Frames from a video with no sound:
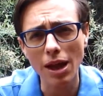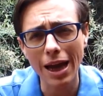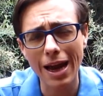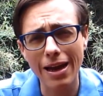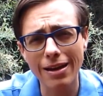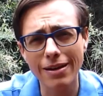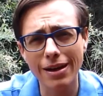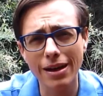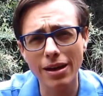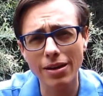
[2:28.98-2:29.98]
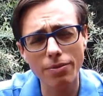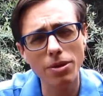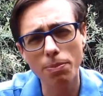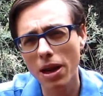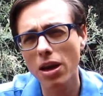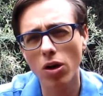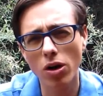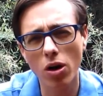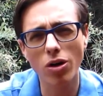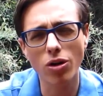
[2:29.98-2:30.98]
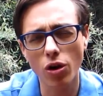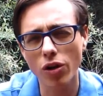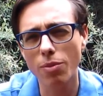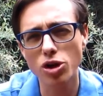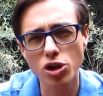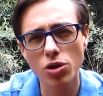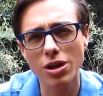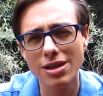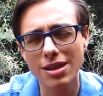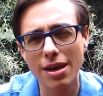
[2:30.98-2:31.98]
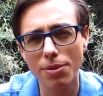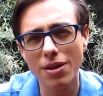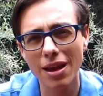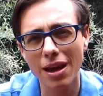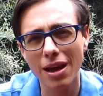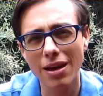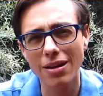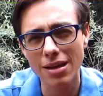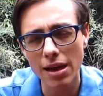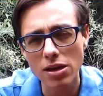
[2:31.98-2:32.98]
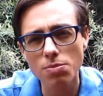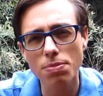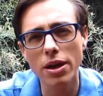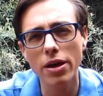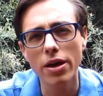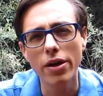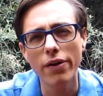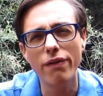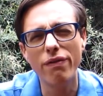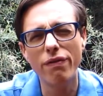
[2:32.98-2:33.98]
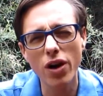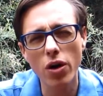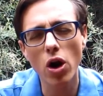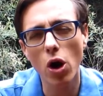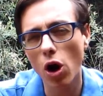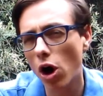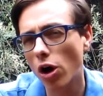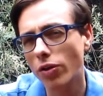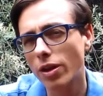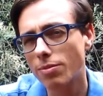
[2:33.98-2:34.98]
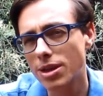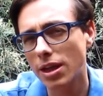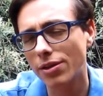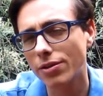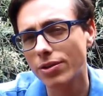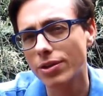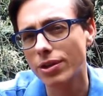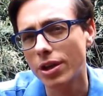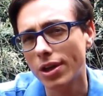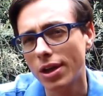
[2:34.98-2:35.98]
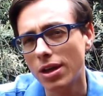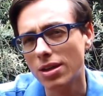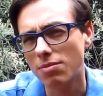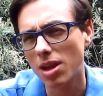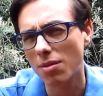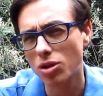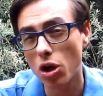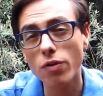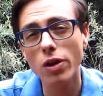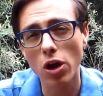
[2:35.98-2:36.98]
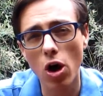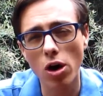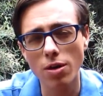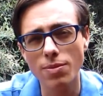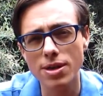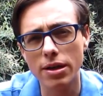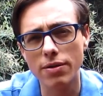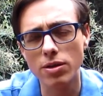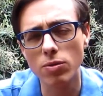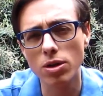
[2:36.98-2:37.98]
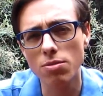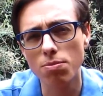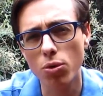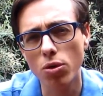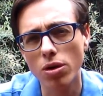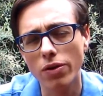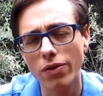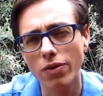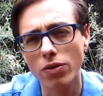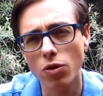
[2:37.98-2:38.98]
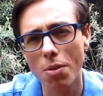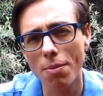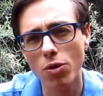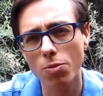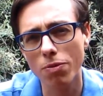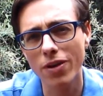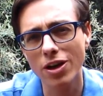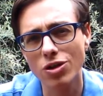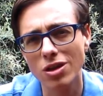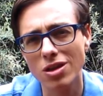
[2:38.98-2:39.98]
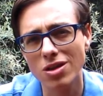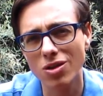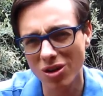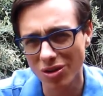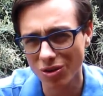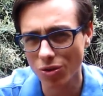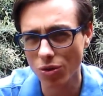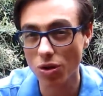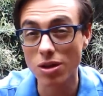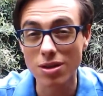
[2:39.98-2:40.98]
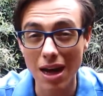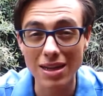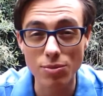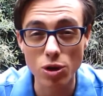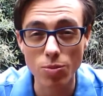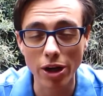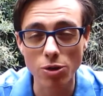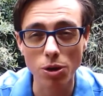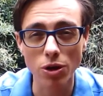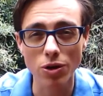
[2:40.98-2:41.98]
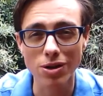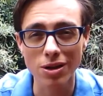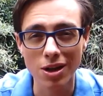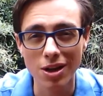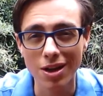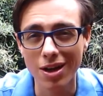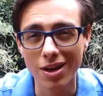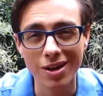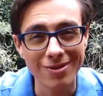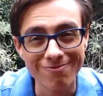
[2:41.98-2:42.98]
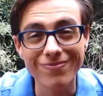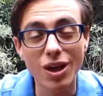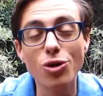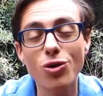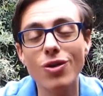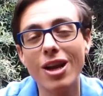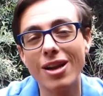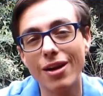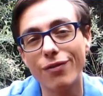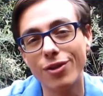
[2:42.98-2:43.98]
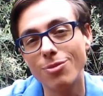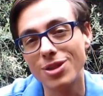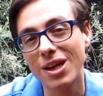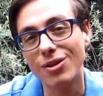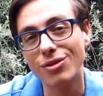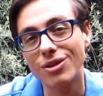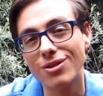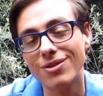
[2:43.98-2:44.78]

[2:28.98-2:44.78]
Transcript: And depending on their maturity state, but they tend to be very hard on themselves, sometimes overly hard on themselves. And what's important to remember with a perfectionist is not to criticize them too much, because they're doing that enough for themselves.